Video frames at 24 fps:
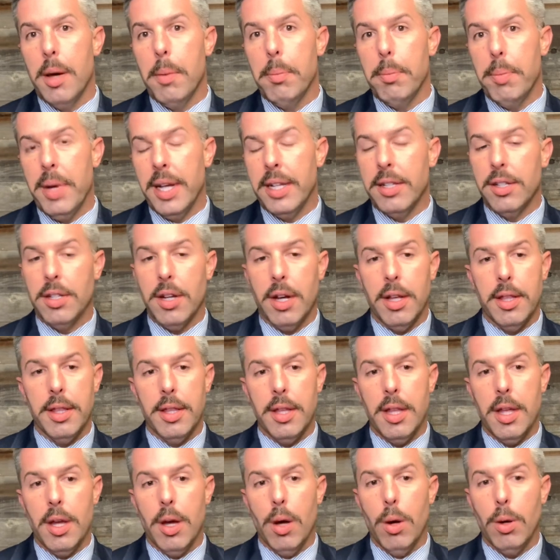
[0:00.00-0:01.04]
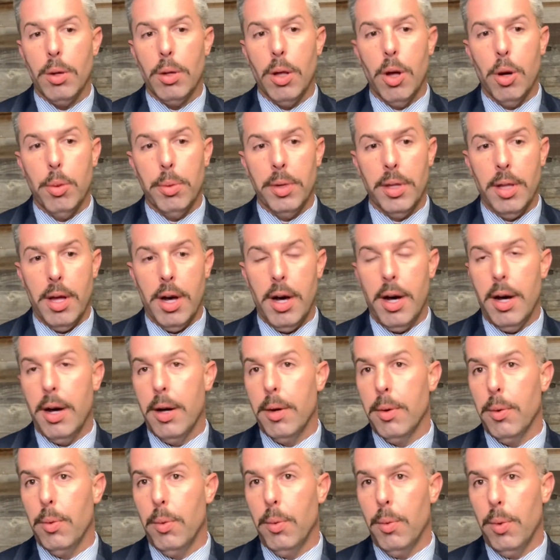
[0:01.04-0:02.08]
based on Oklahoma law,
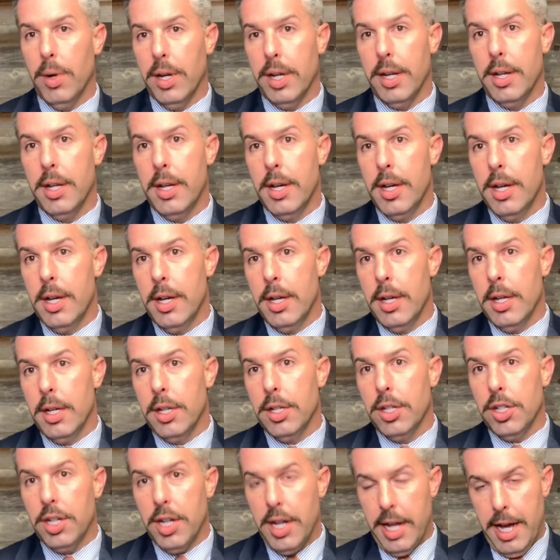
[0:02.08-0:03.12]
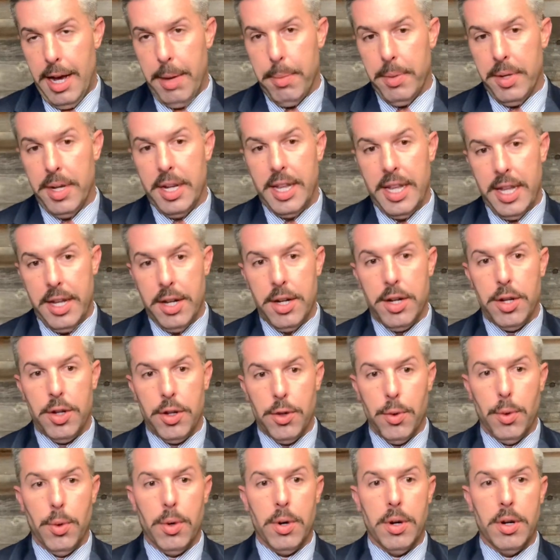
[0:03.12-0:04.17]
what should happen in
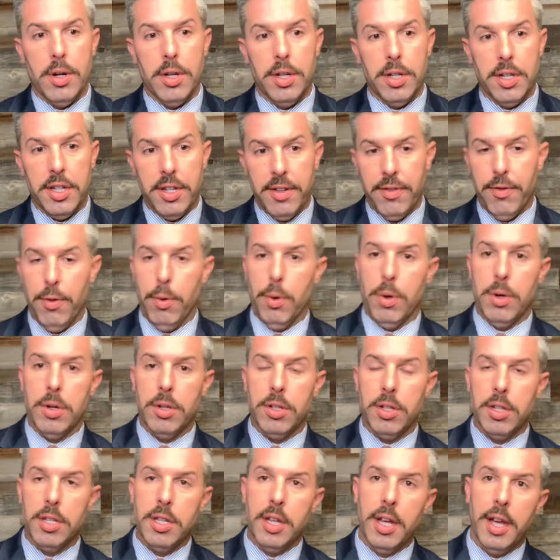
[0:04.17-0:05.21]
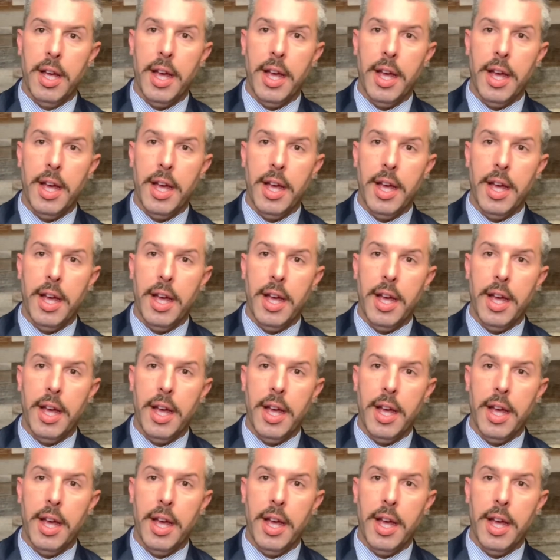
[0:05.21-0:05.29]
your divorce.